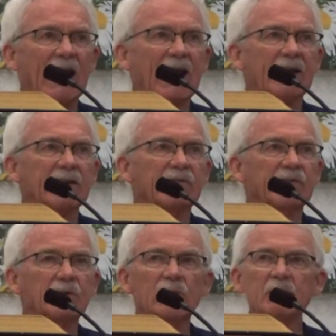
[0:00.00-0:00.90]
And
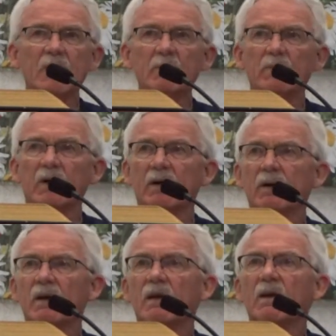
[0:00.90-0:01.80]
if you remember,
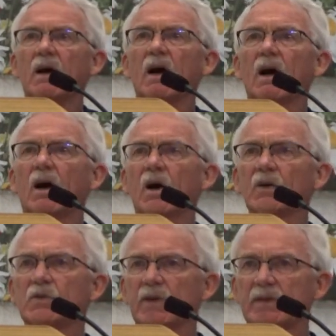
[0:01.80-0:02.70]

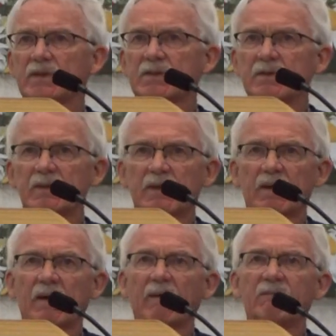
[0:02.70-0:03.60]
hundreds
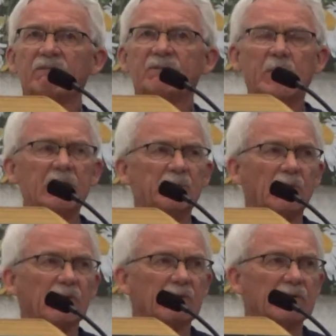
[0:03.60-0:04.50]
of people,
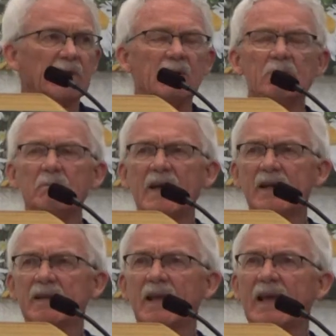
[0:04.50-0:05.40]

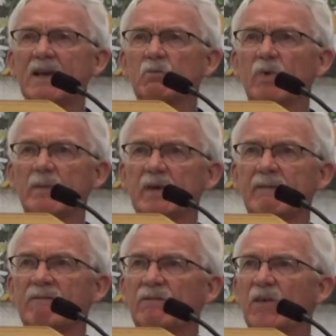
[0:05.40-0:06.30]
men and
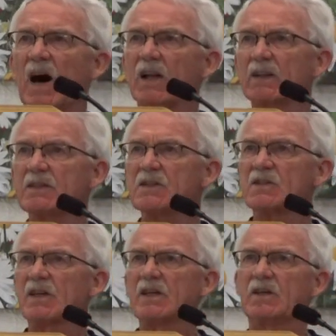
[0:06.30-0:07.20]
women,
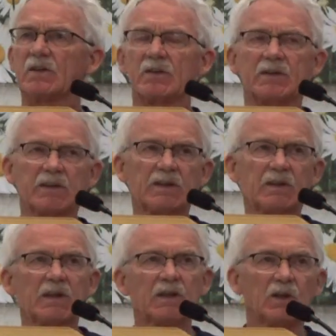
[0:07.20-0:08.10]
volunteered
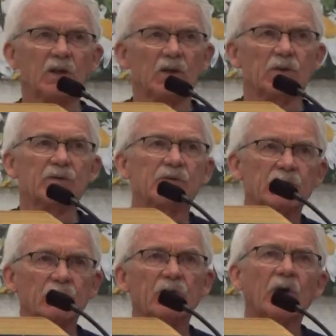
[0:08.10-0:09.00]
to
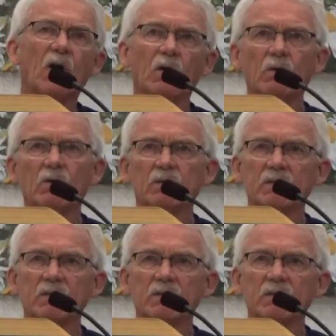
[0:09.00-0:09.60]
go